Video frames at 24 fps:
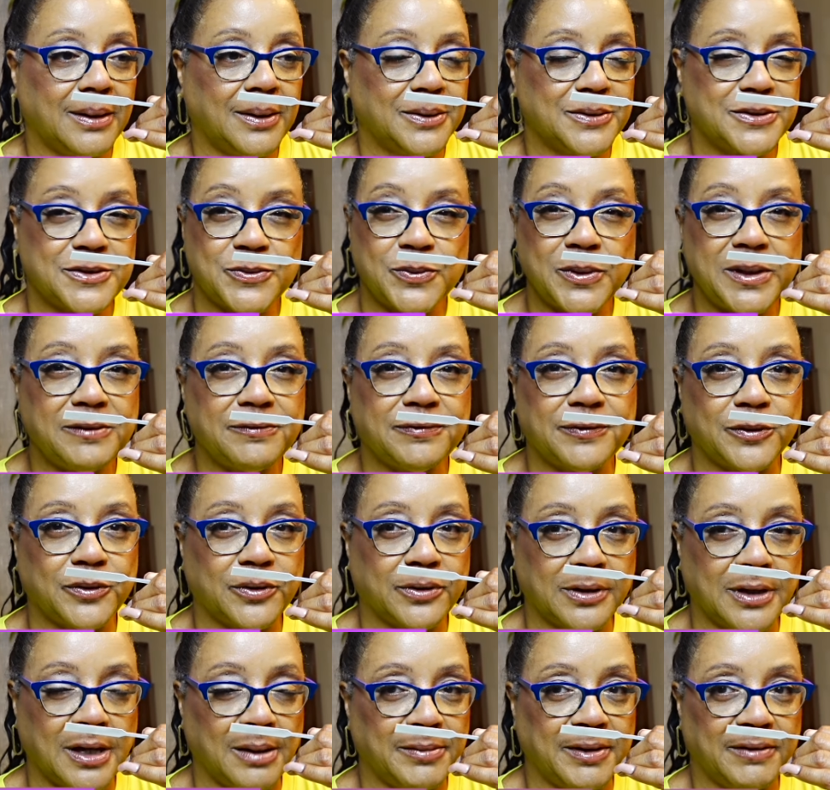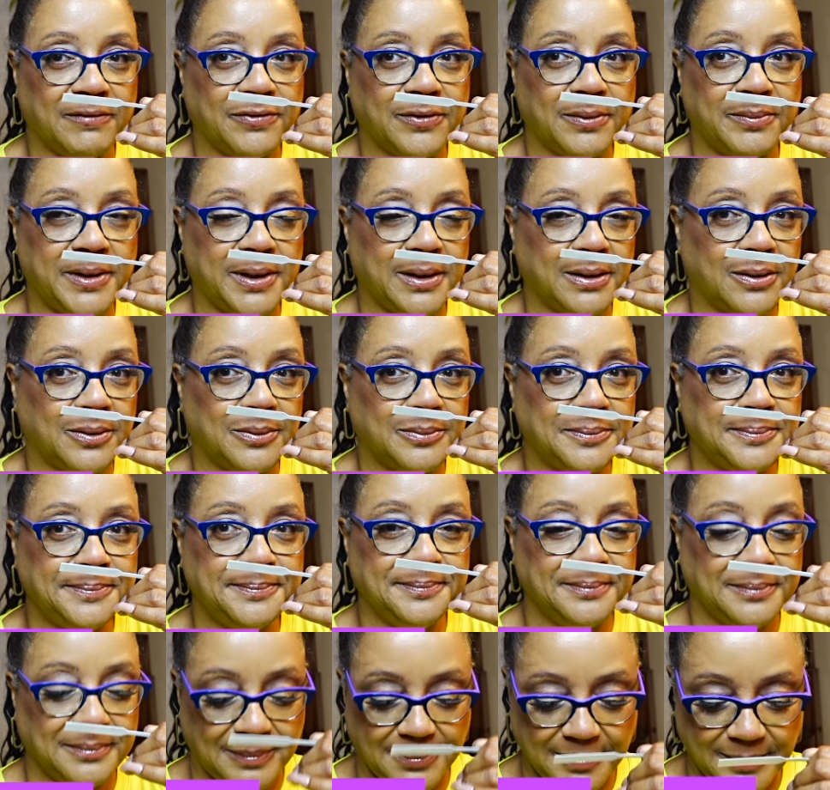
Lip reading: sweet floral coming from here. Mm.